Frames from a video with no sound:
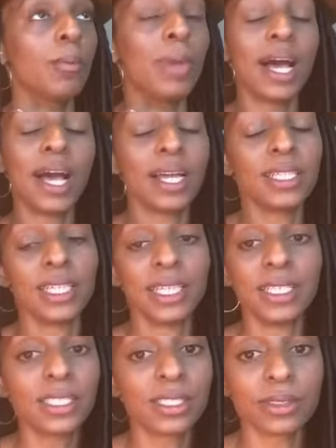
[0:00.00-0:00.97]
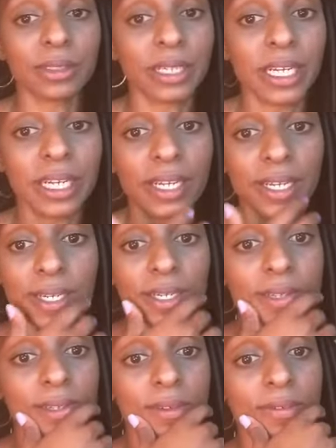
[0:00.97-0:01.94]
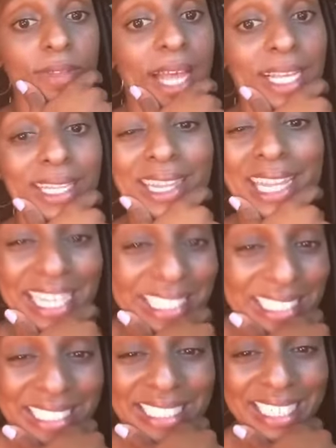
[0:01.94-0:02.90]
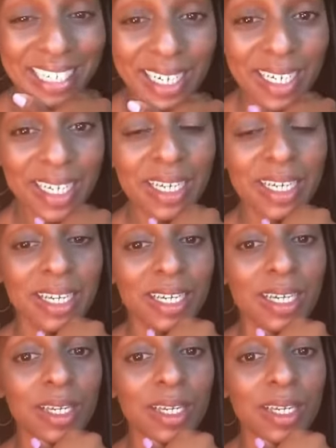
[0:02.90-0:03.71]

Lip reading: behind the history of like legendary